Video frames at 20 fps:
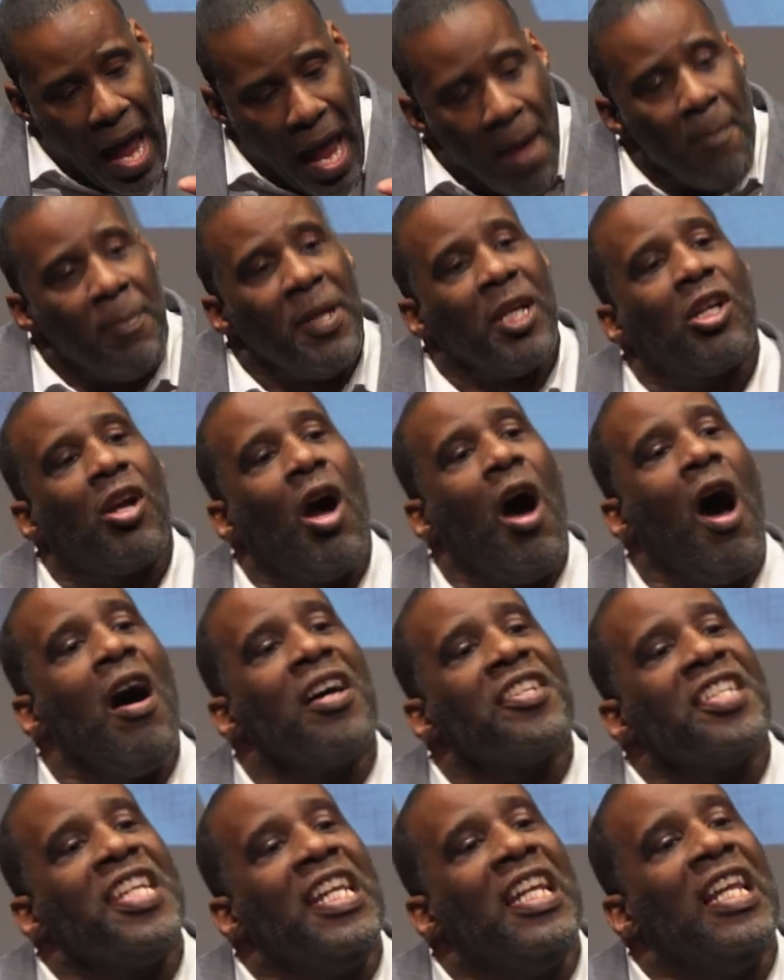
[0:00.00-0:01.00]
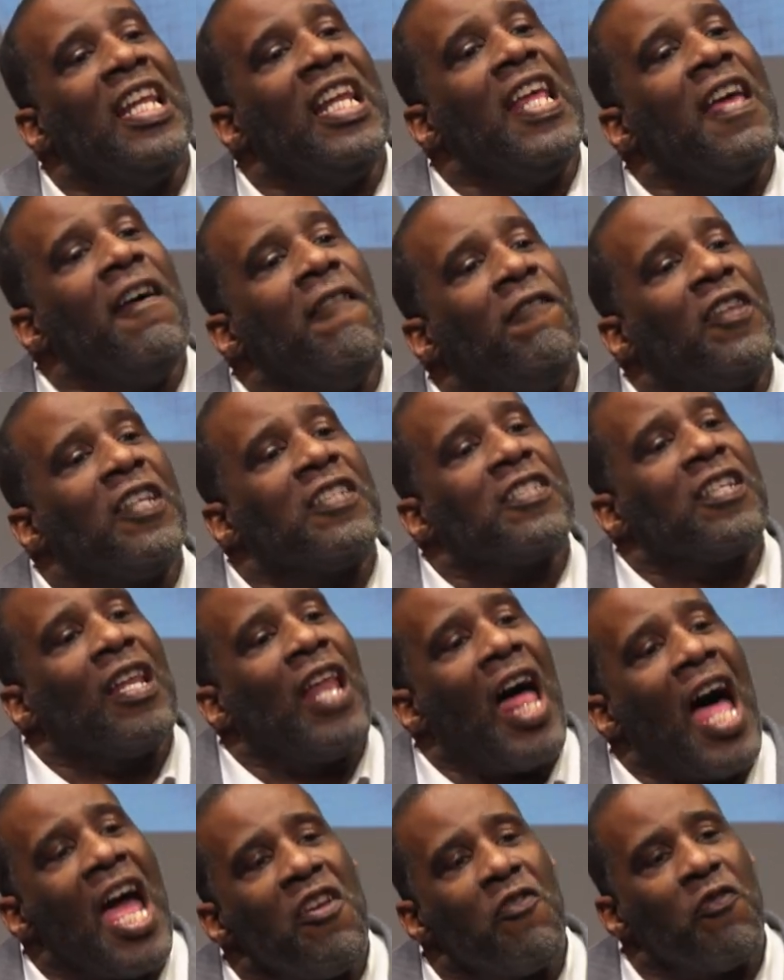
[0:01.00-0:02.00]
And because he lived his
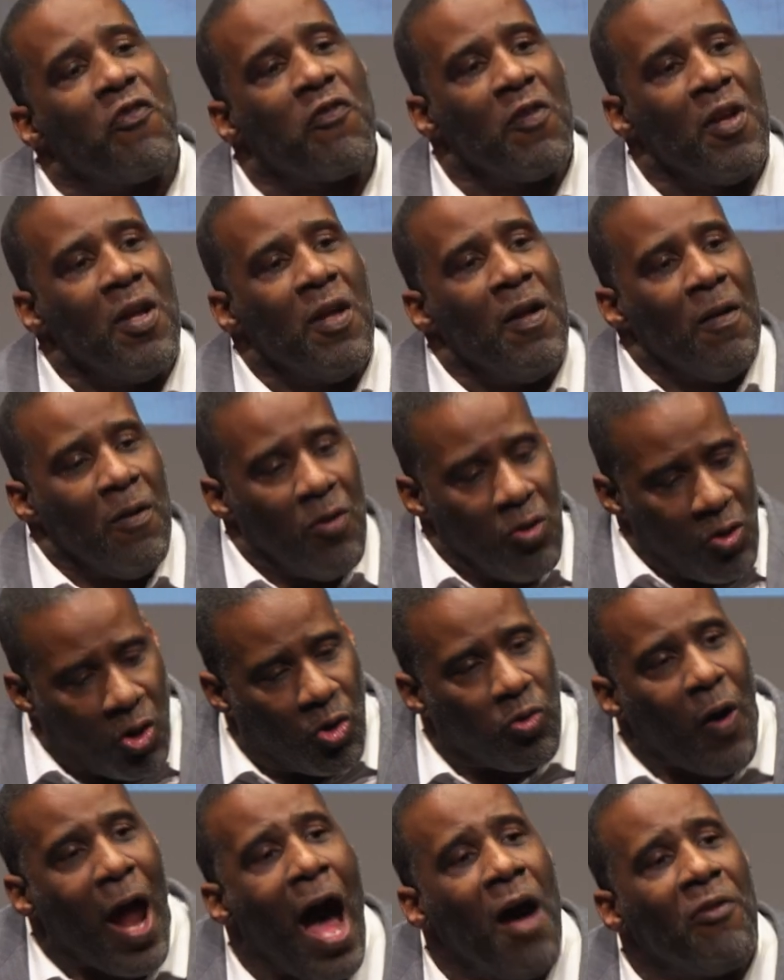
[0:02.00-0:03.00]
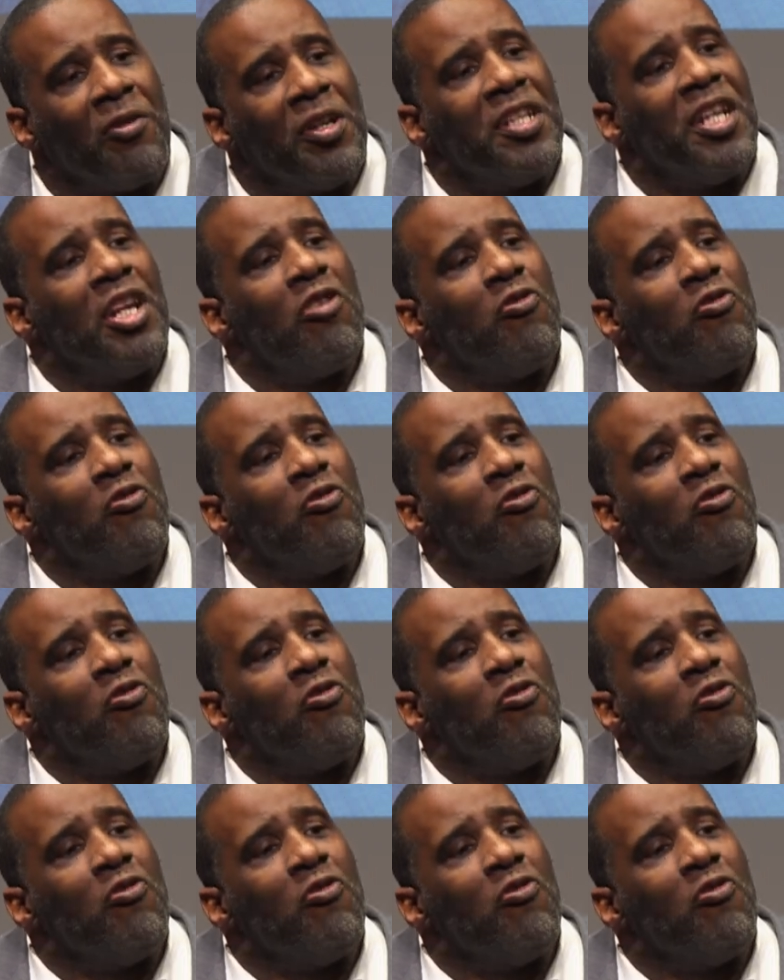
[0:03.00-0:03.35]
life grounded